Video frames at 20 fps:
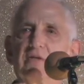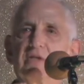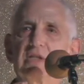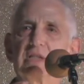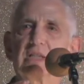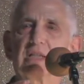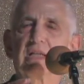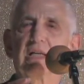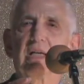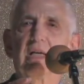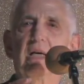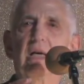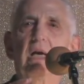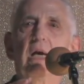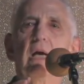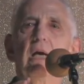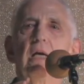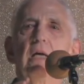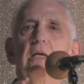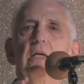us,
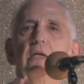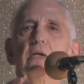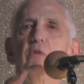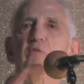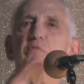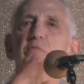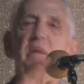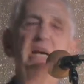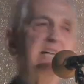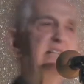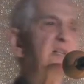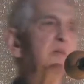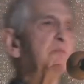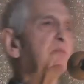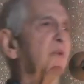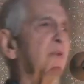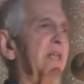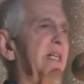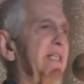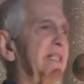you've made your
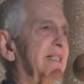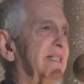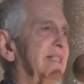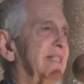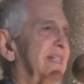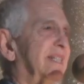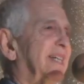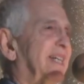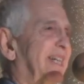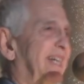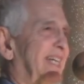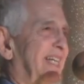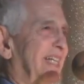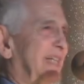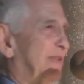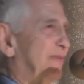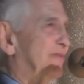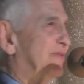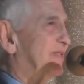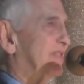point.
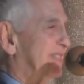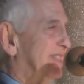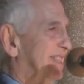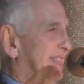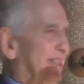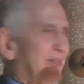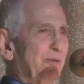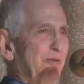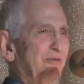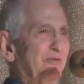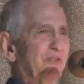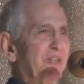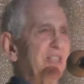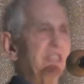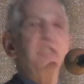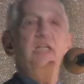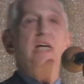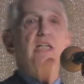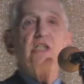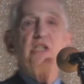You've
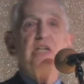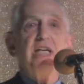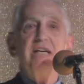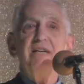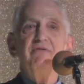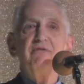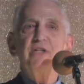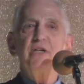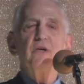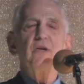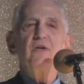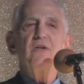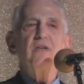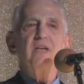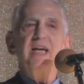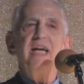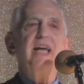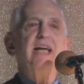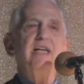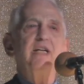achieved
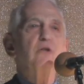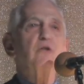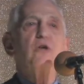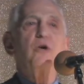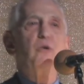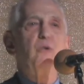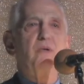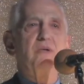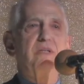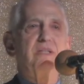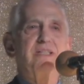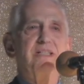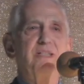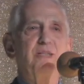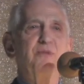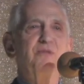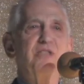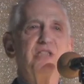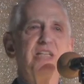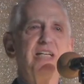your goal.
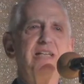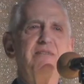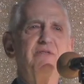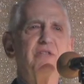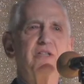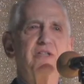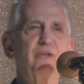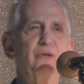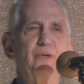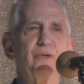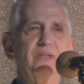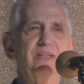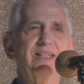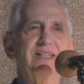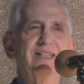You've achieved your goal.